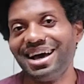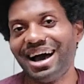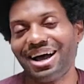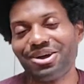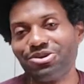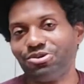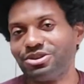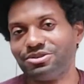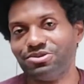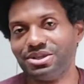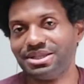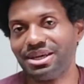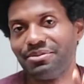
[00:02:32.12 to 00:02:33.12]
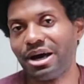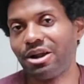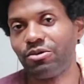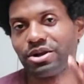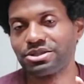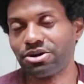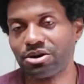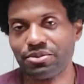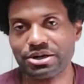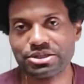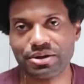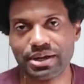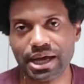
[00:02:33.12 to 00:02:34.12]
don't know what to really say, but I don't want to talk
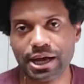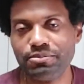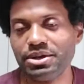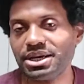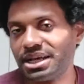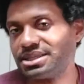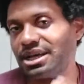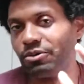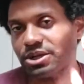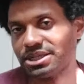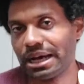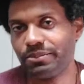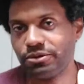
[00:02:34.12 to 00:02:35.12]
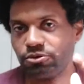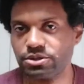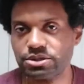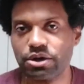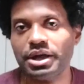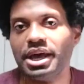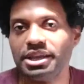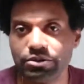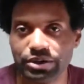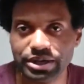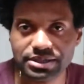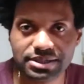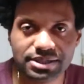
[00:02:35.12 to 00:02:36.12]
much on that because that's not what the topic was on
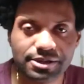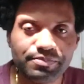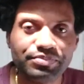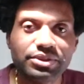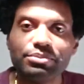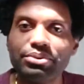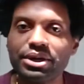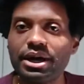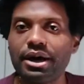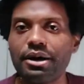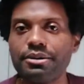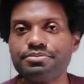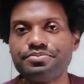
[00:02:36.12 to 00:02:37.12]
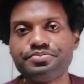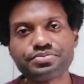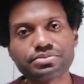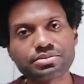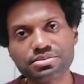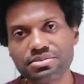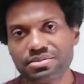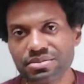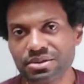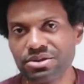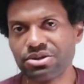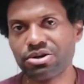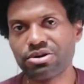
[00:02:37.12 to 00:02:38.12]
anyways. But,
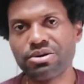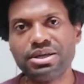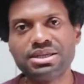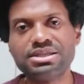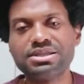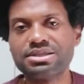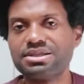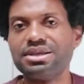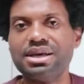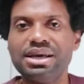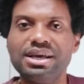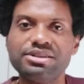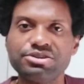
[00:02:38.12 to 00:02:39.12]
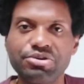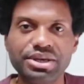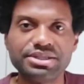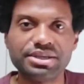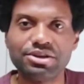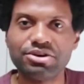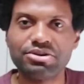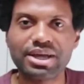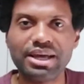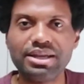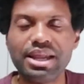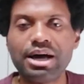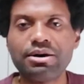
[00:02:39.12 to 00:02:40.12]
you know, it's crazy, you know,
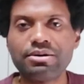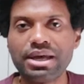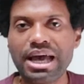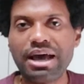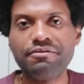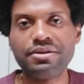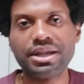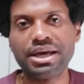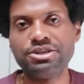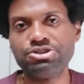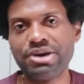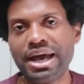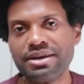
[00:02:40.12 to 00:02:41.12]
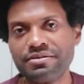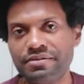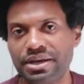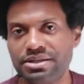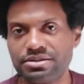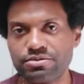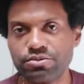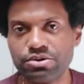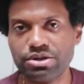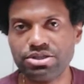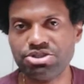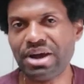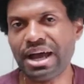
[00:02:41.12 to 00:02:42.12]
like now they're having like drag events where
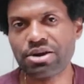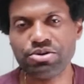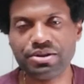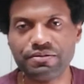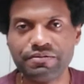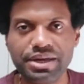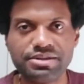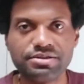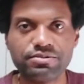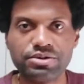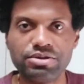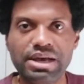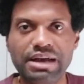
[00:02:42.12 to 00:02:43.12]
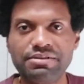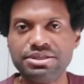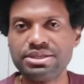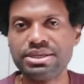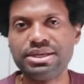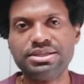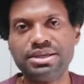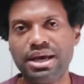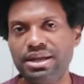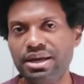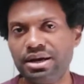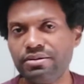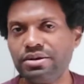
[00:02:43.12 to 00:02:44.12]
the drag queen events where you have these kids
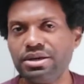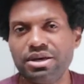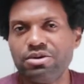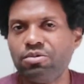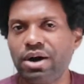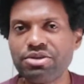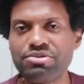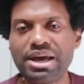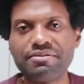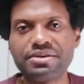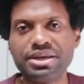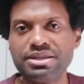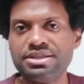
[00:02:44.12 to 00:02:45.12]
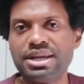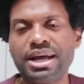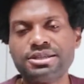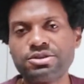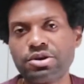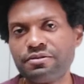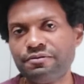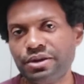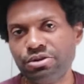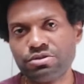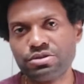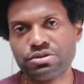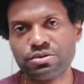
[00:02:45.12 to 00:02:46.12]
at now. Why do you have kids? And I saw the
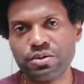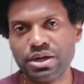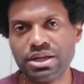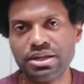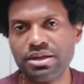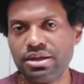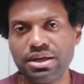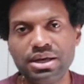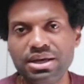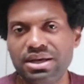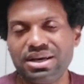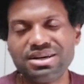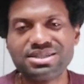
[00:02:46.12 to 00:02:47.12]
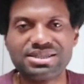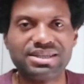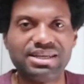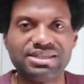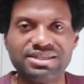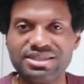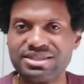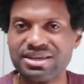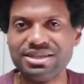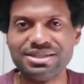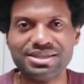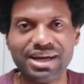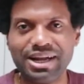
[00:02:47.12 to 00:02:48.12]
video too, and then I was just like
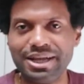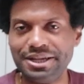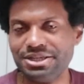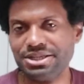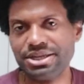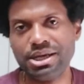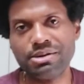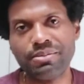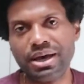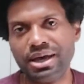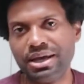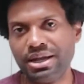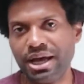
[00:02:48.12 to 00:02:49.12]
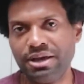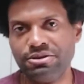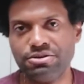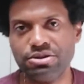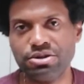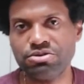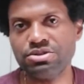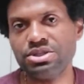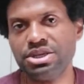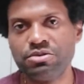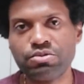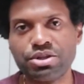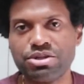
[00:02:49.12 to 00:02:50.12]
disgusted at it and just shaking my head. Like, you know, you've
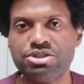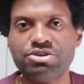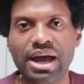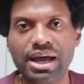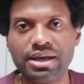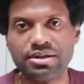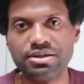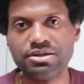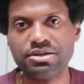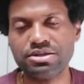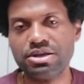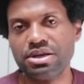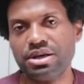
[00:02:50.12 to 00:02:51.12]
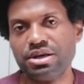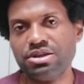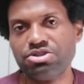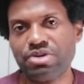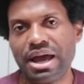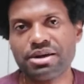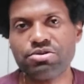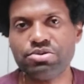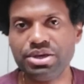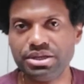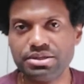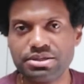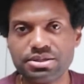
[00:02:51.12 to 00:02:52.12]
seen what the drag
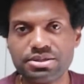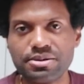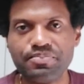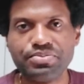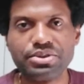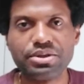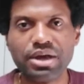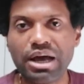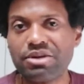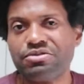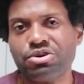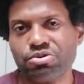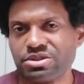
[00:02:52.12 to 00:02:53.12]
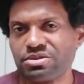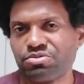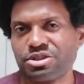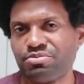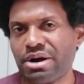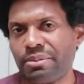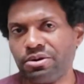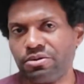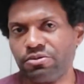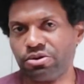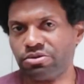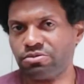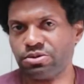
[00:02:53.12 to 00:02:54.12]
queens, I don't even know, what's the proper
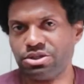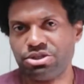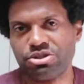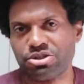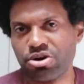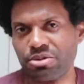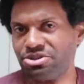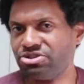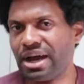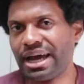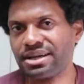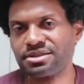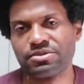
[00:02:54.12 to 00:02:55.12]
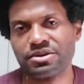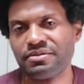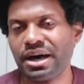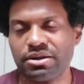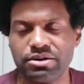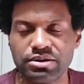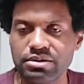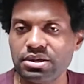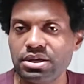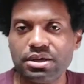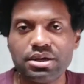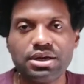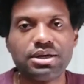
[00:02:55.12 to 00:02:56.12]
word? Would you just call them drags or whatever? I don't
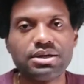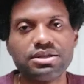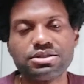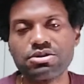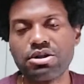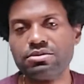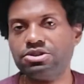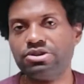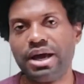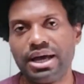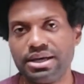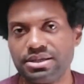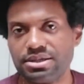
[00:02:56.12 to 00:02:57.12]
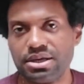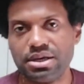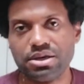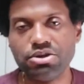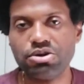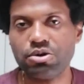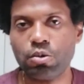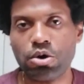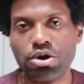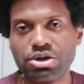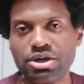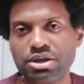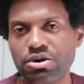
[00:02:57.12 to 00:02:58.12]
know. Just call them drags. You know,
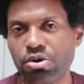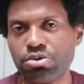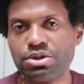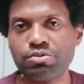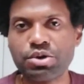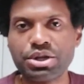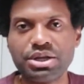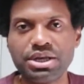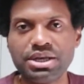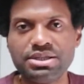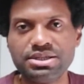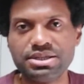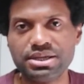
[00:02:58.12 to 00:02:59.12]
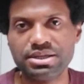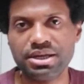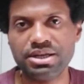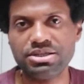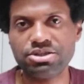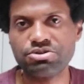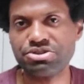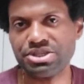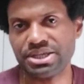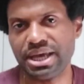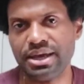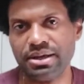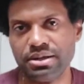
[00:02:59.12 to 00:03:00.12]
walking, holding one of the kids, like children's
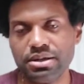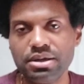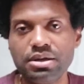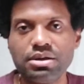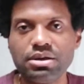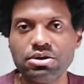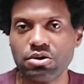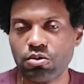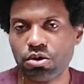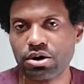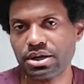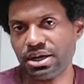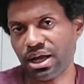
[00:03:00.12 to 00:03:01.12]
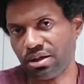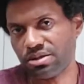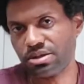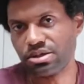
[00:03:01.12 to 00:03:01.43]
hand, you know, walking down